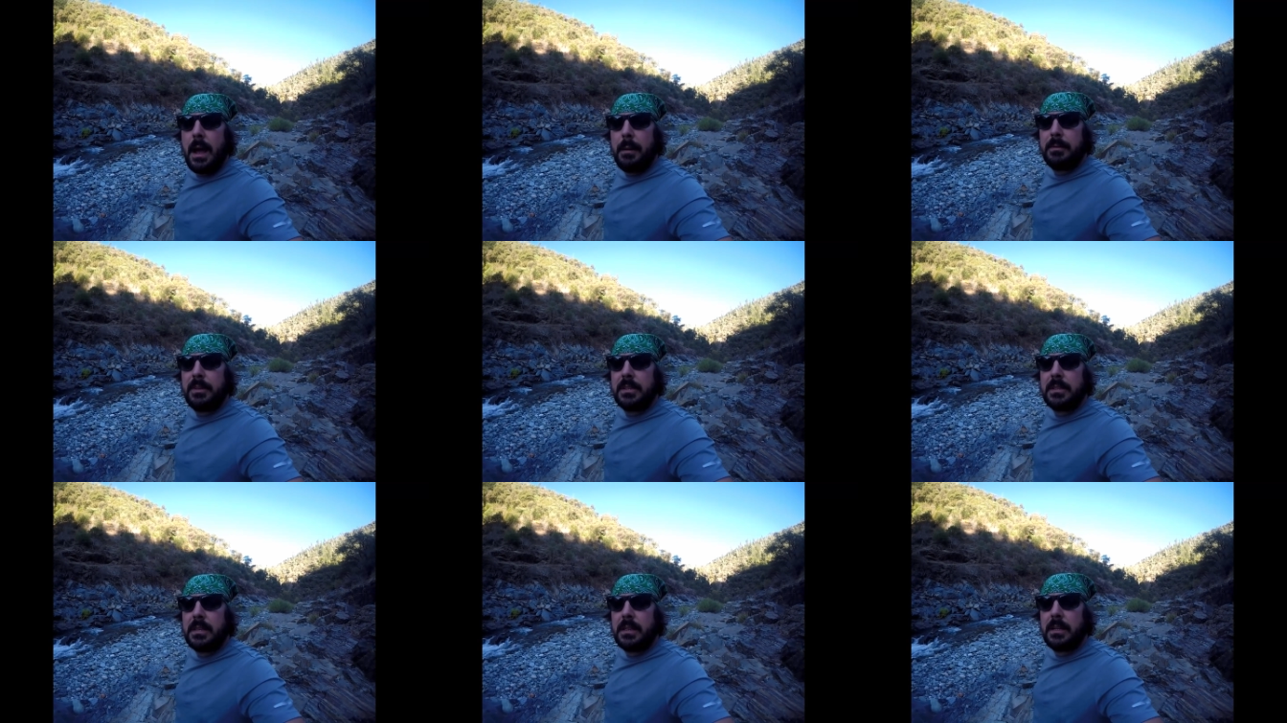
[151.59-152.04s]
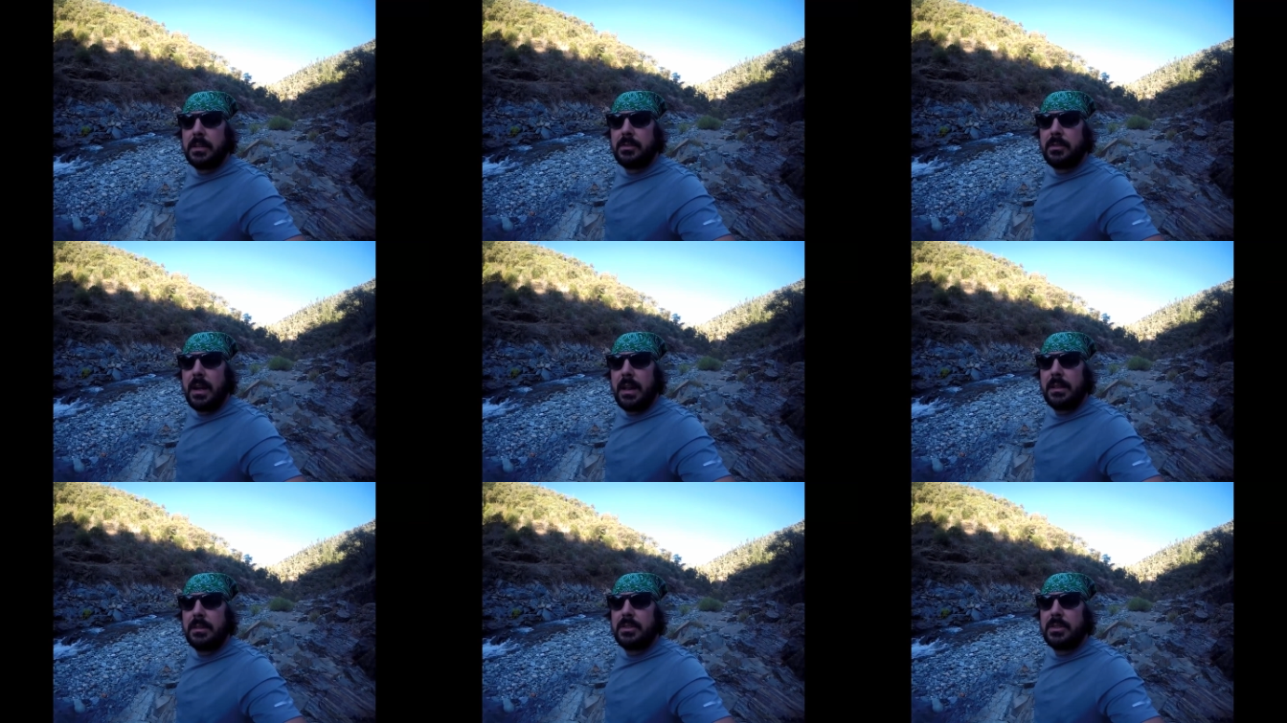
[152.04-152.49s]
I'm just going to
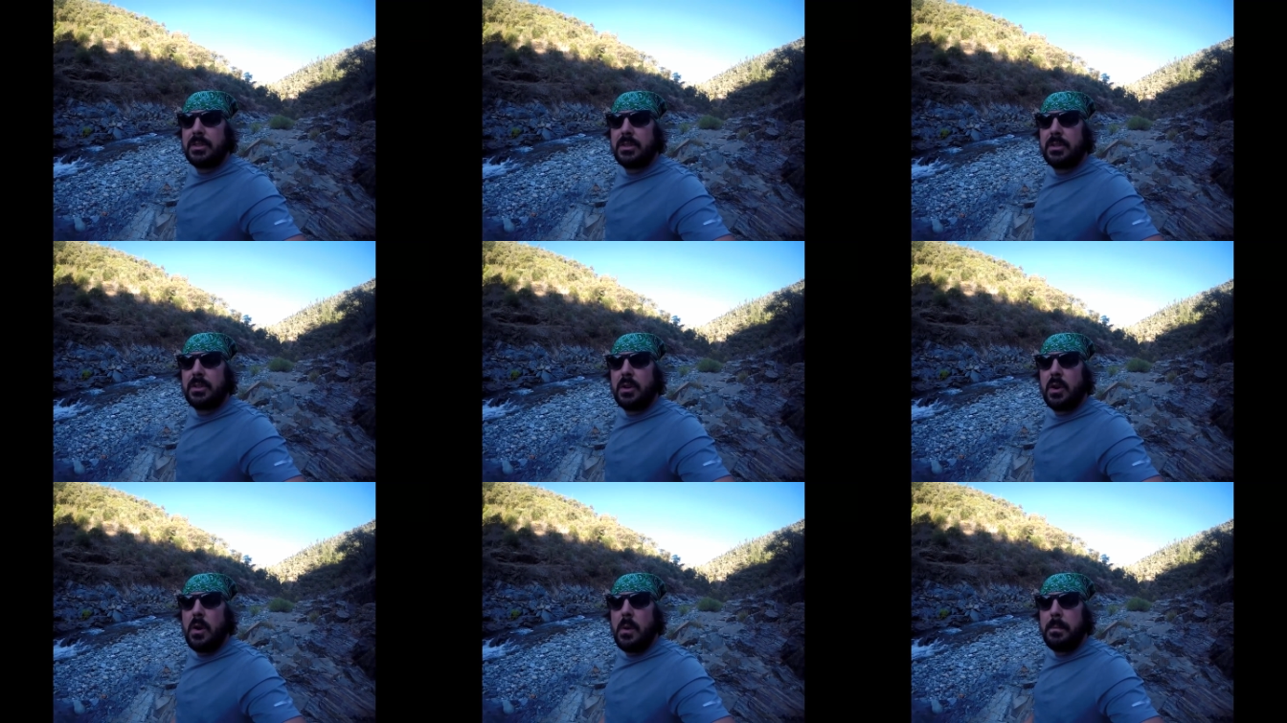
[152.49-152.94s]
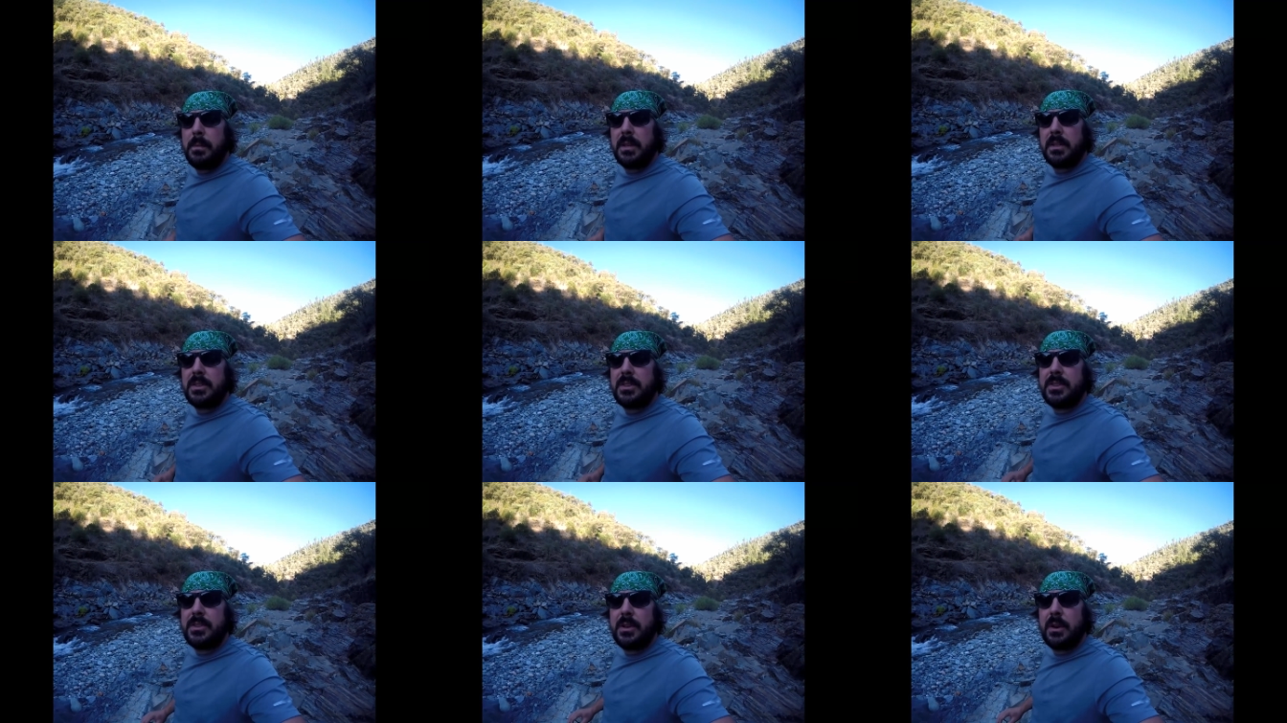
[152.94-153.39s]
try to scoop the
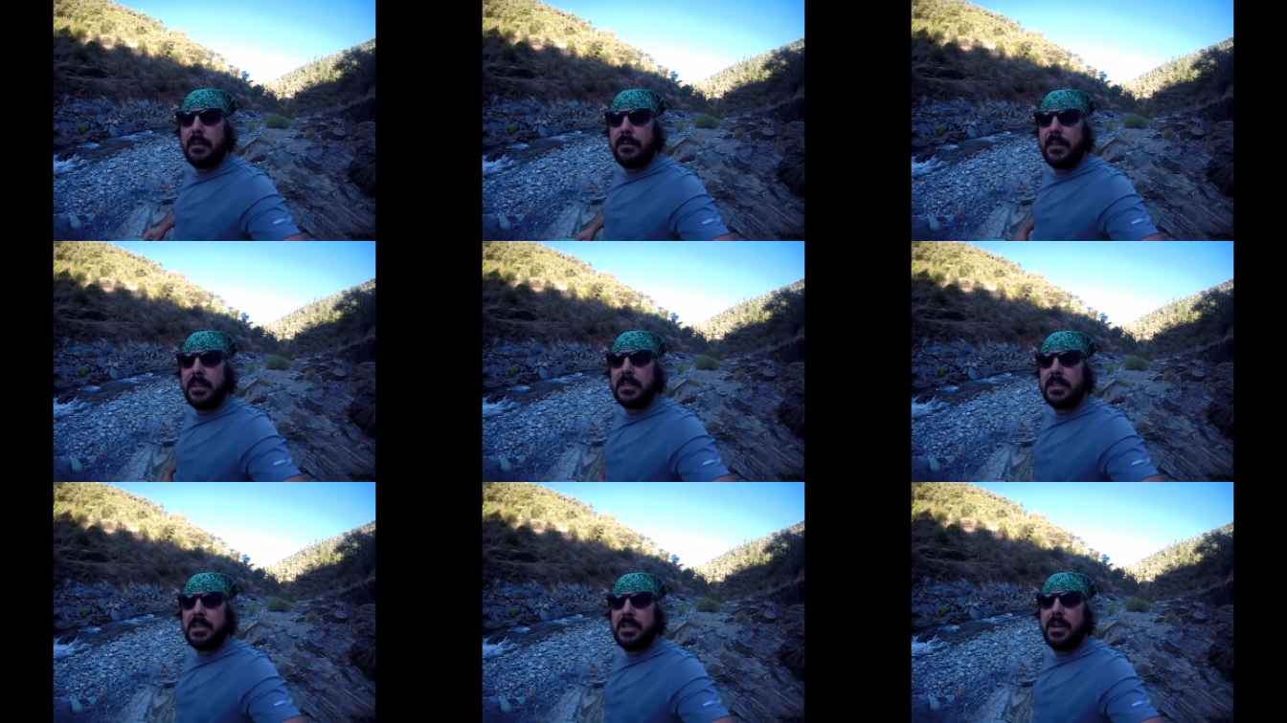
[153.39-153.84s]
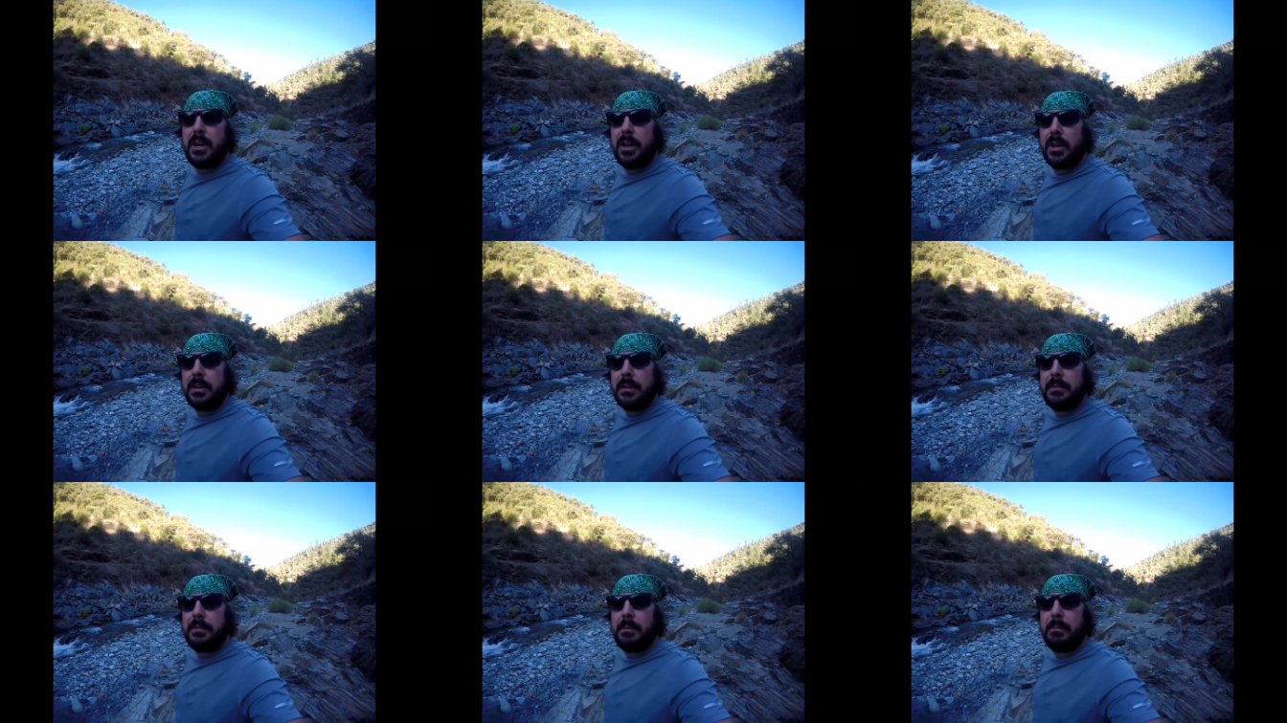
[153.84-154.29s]
surface dirt